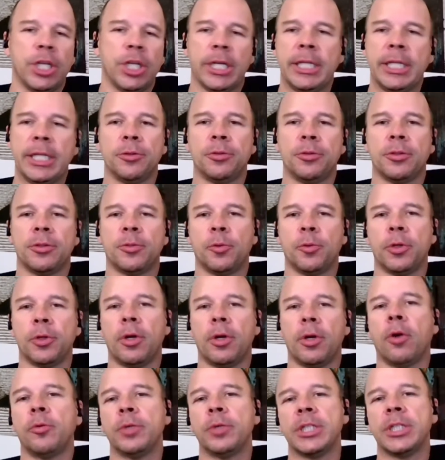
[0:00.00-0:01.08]
leaders,
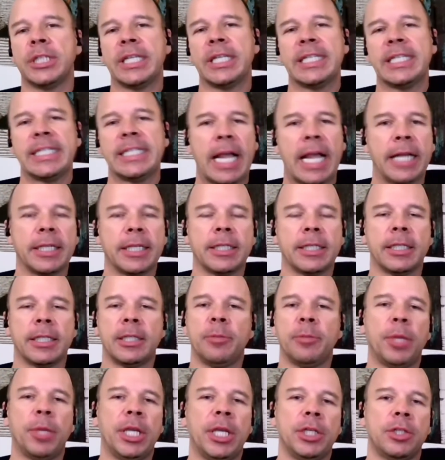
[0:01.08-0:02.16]
we're always excited and
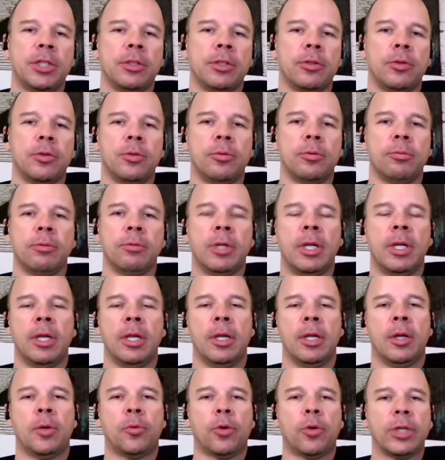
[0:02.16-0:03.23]
impatient to
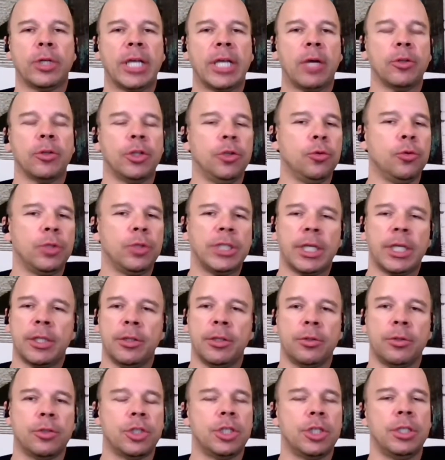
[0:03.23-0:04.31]
roll out new
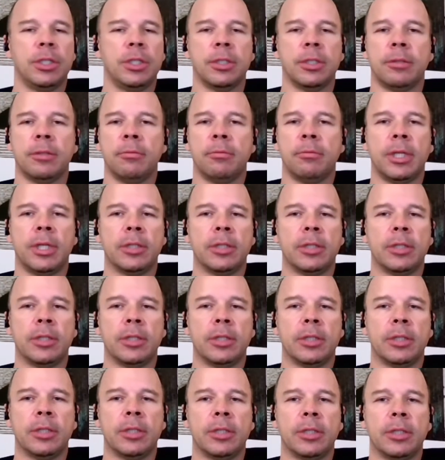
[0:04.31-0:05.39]
technology and
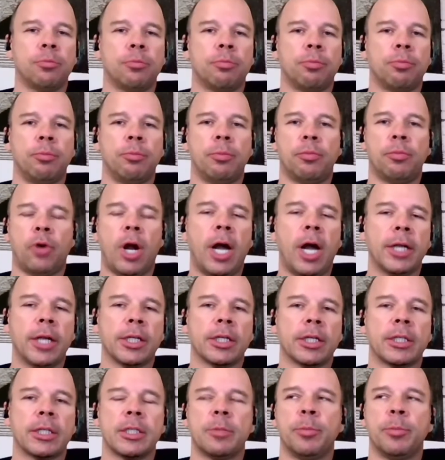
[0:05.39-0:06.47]
greater
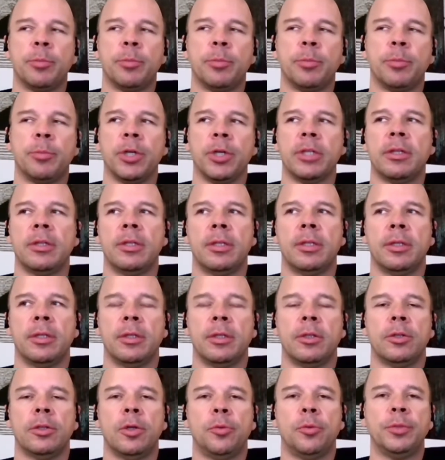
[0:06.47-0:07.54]
products. But
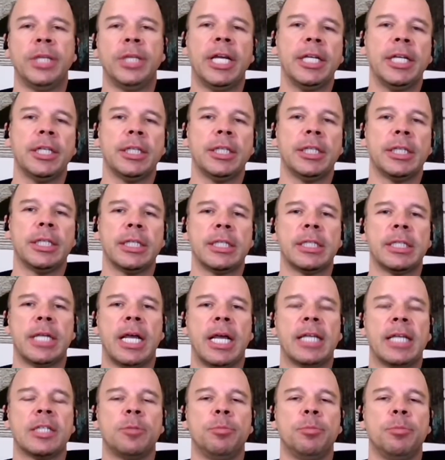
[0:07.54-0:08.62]
the reality is,
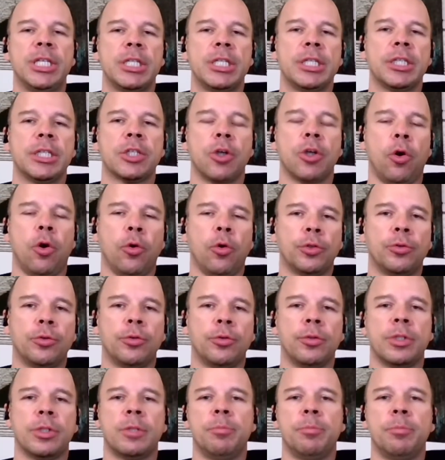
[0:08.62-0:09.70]
as business owners,
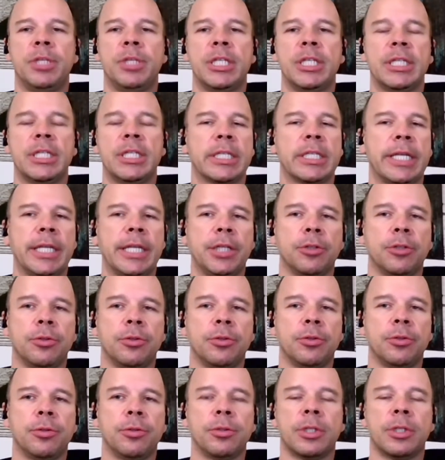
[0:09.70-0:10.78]
business
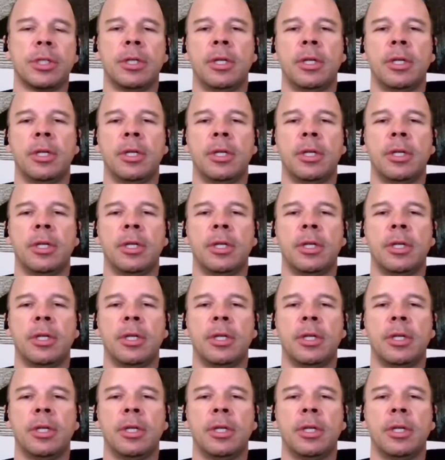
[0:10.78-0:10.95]
leaders,